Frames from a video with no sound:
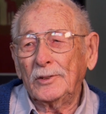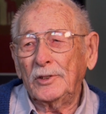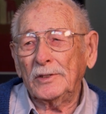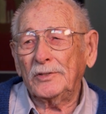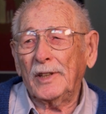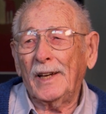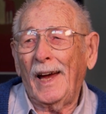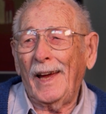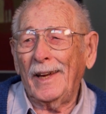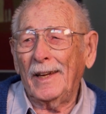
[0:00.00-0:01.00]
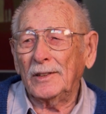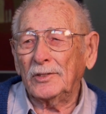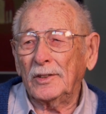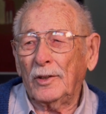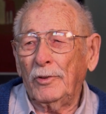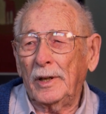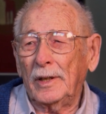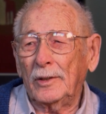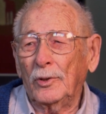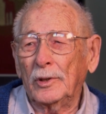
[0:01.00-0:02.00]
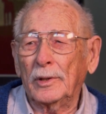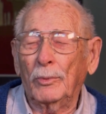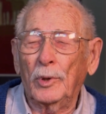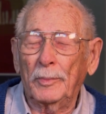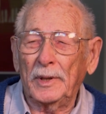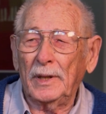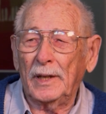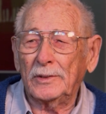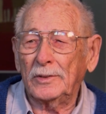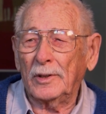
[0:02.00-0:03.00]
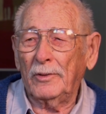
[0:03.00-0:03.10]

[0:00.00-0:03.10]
just the guy gets the credit or the woman gets the